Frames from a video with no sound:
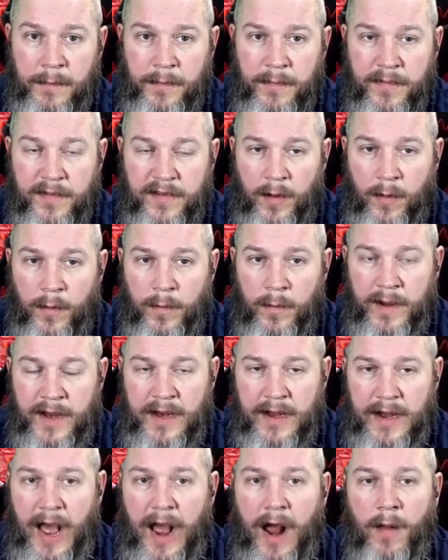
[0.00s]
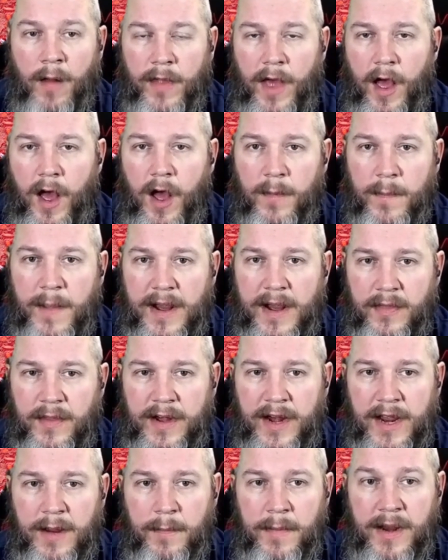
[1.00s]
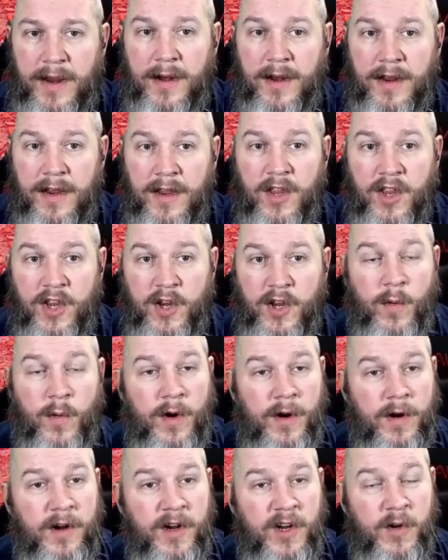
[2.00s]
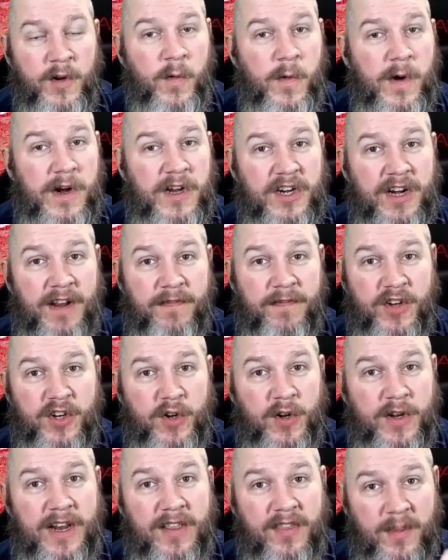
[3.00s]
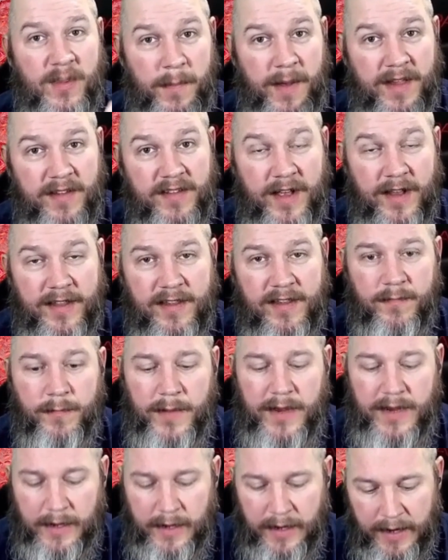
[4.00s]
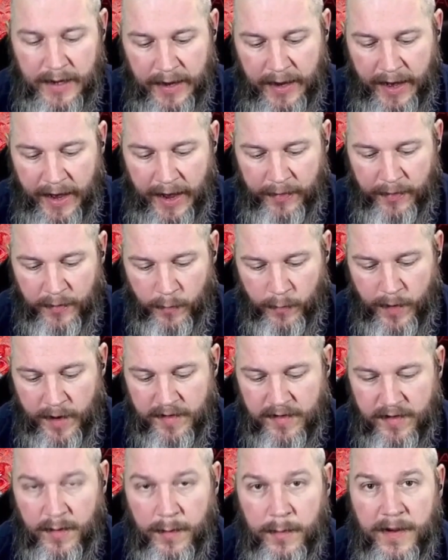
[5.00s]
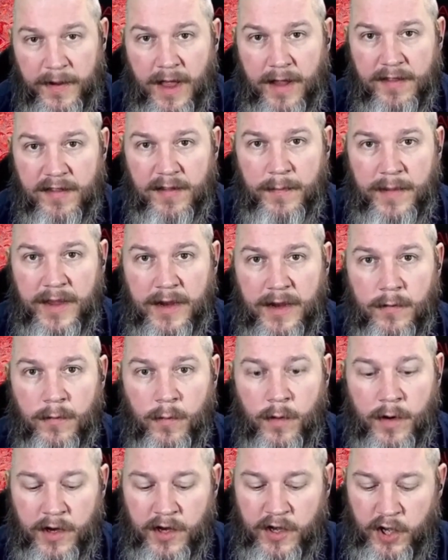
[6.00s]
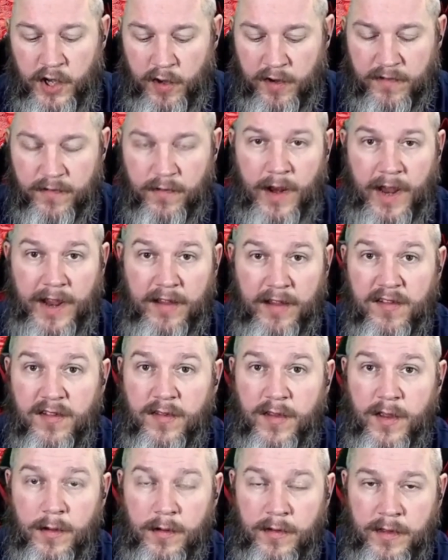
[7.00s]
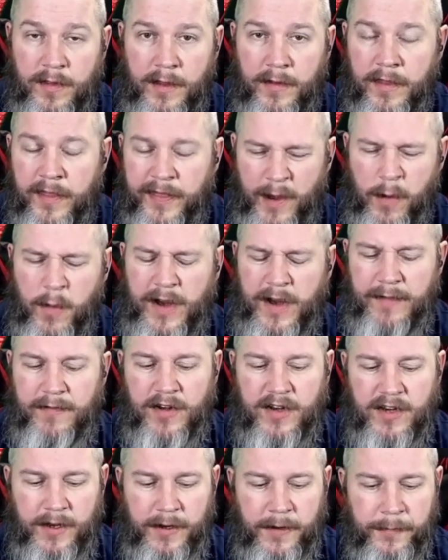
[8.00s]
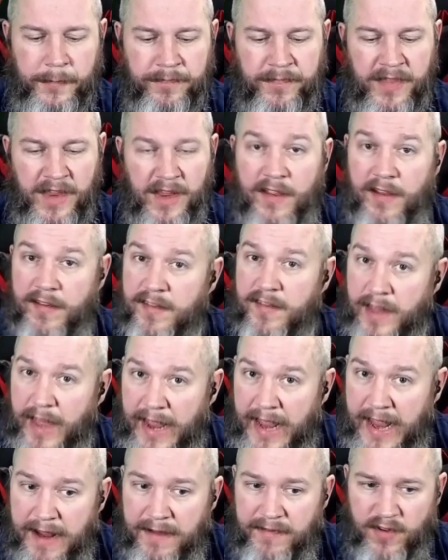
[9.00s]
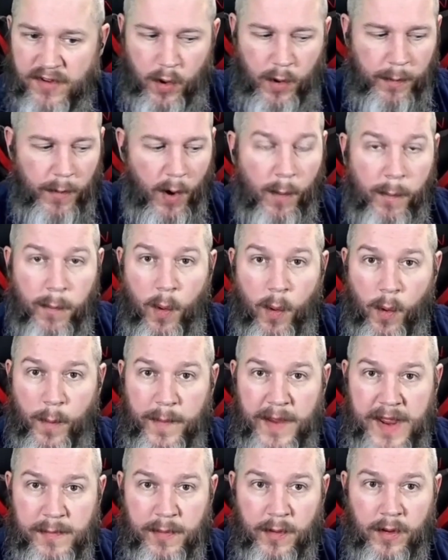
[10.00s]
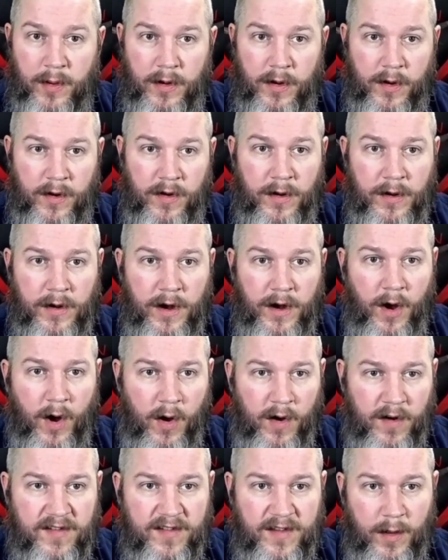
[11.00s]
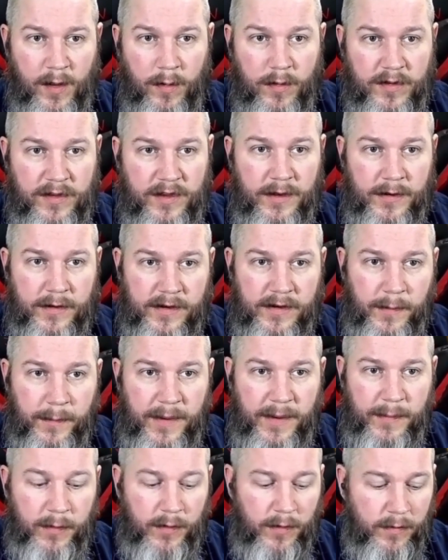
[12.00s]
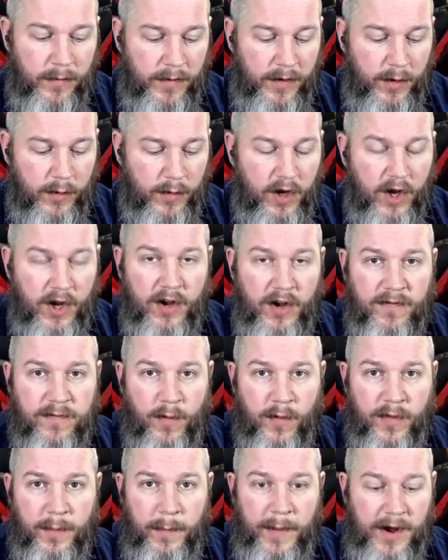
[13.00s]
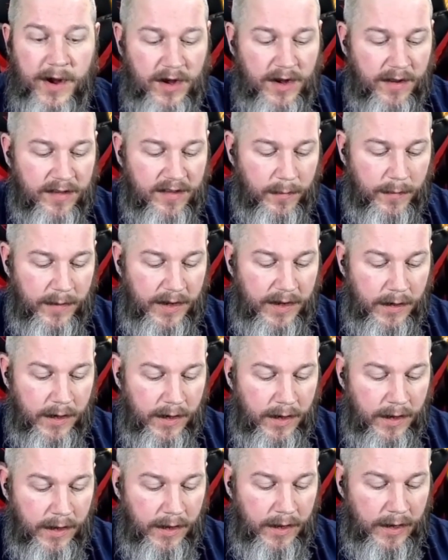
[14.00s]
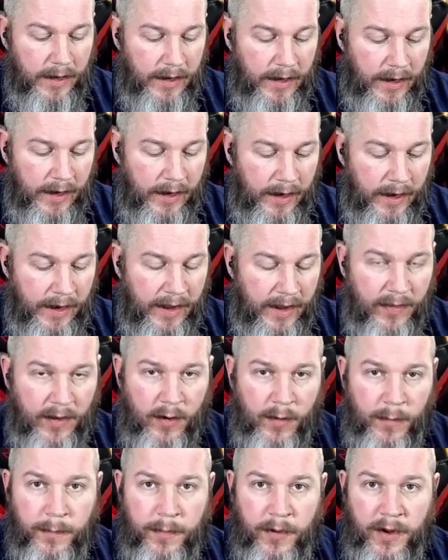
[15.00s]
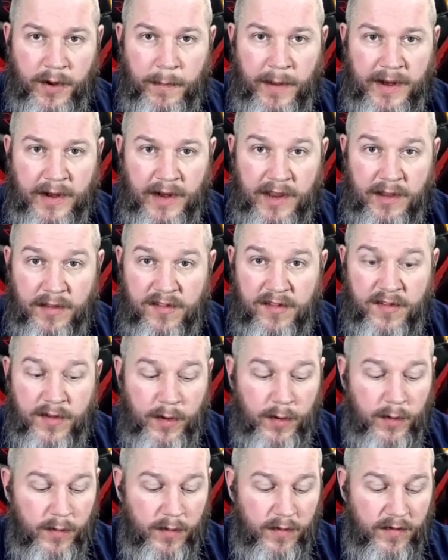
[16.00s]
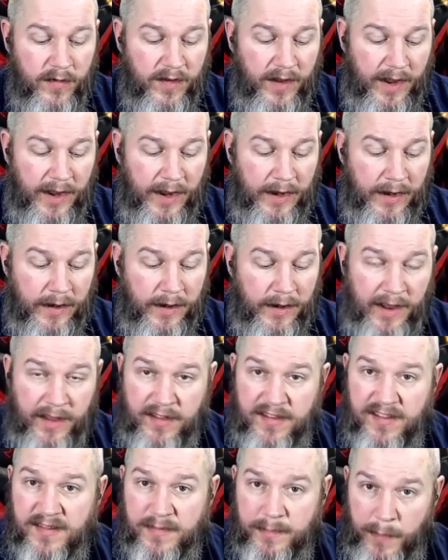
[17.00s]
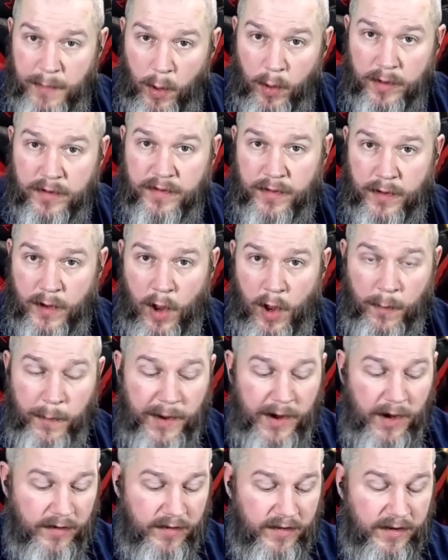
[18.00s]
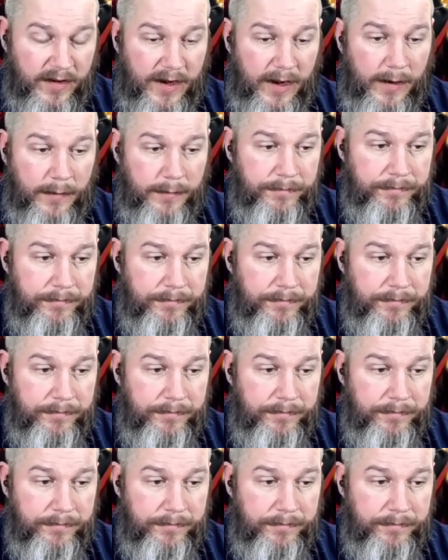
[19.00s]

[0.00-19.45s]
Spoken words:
So eating high on the hog back in the day meant you were rich enough that you could eat the best cuts of meat, and the rest of the cuts of meat were used for like they were given to slaves or poor people or sold to people who couldn't afford the better cuts of meat, and they were put mainly in stews and smoked for long periods of time